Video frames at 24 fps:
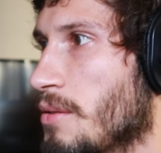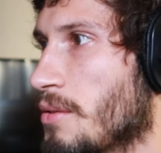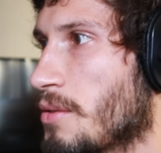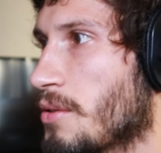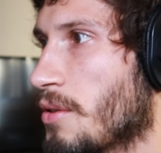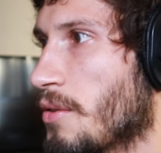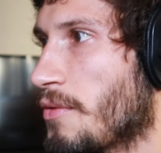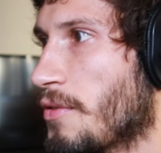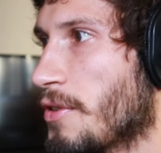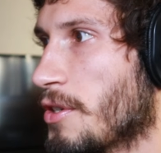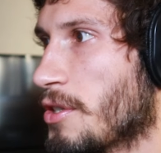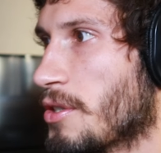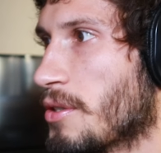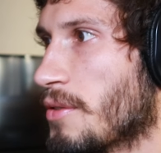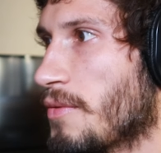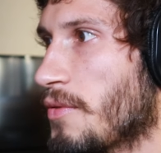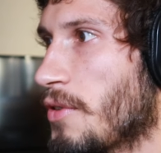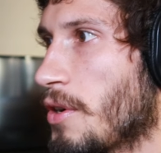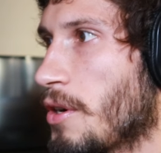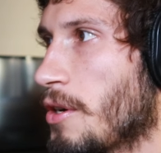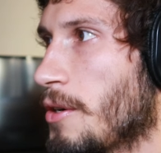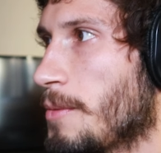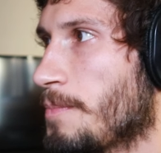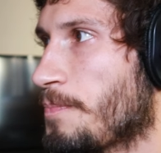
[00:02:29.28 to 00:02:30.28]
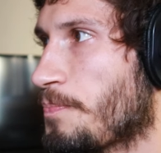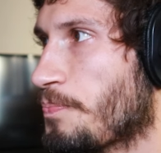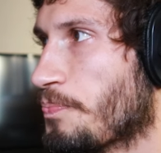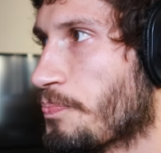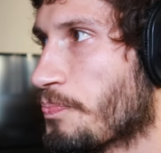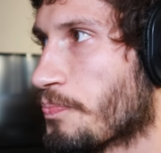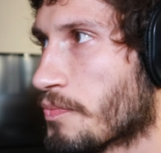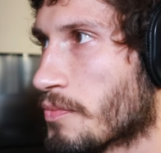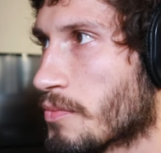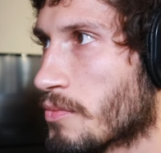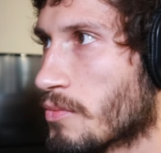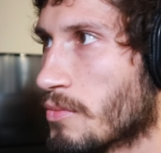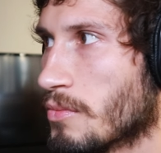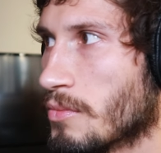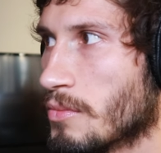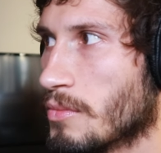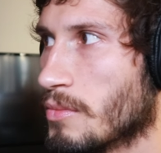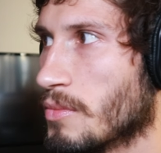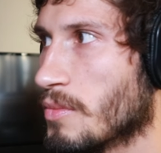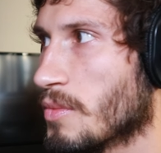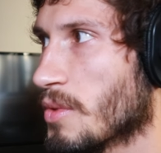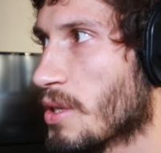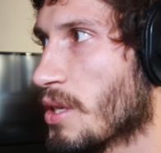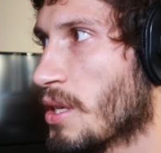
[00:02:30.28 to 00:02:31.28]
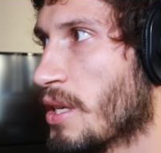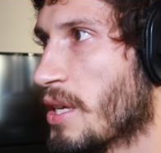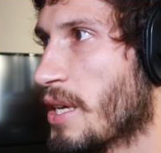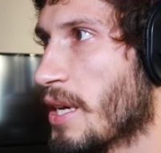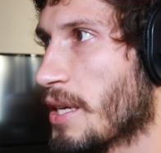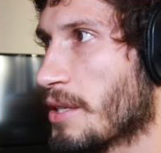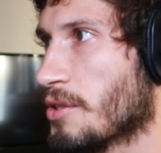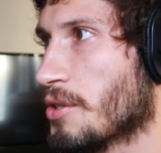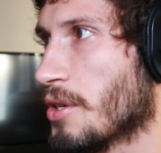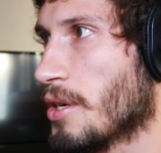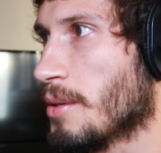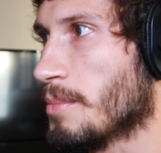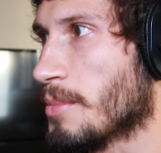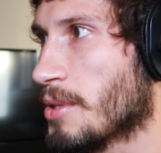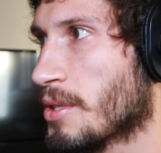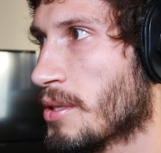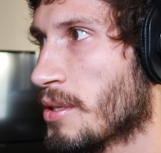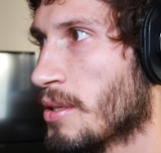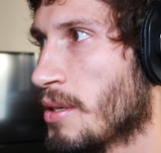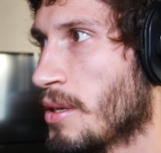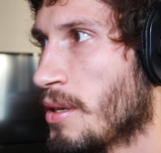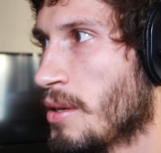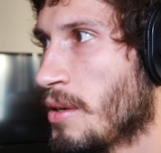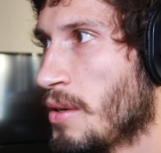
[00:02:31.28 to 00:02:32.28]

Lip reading: So first of all, kick drums.